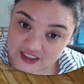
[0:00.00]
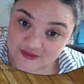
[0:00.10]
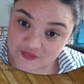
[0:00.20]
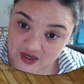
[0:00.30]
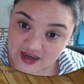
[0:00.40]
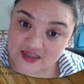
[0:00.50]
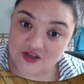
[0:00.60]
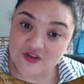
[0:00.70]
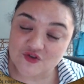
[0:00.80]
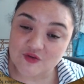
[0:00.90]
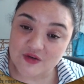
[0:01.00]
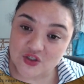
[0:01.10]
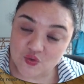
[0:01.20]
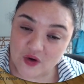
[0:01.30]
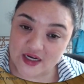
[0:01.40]
Okay, so this would be
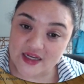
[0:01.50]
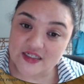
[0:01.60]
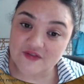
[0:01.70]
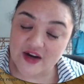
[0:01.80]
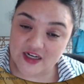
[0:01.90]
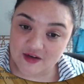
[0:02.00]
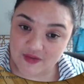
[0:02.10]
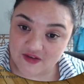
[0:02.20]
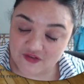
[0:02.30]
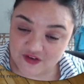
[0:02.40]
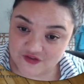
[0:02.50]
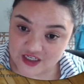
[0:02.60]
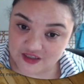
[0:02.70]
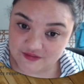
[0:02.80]
20 divided by 15.